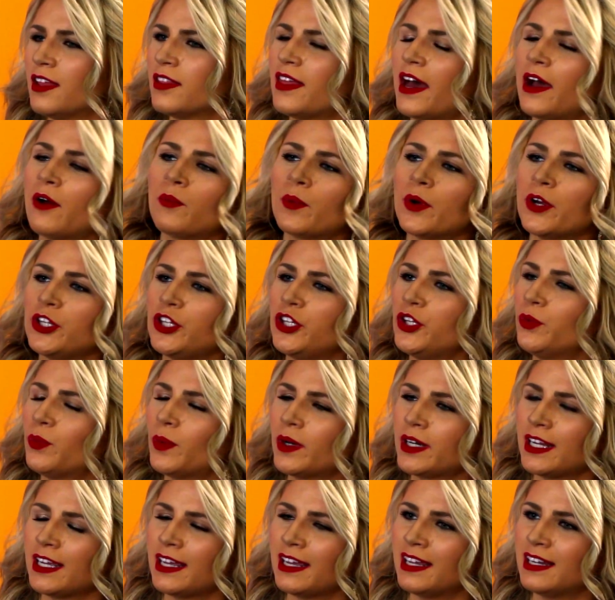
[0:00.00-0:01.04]
that where you
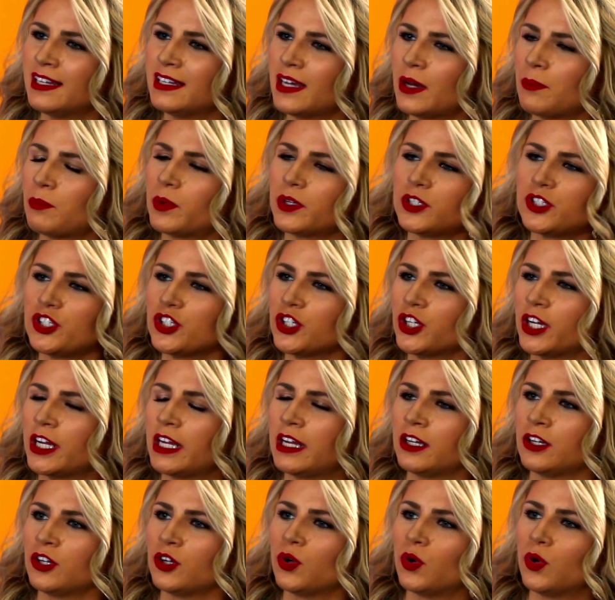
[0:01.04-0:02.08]
wanna end up? What's your
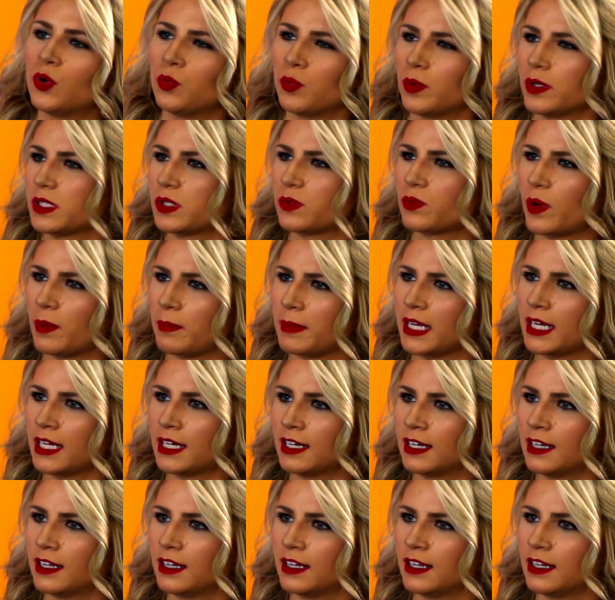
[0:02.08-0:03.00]
end goal with swimming?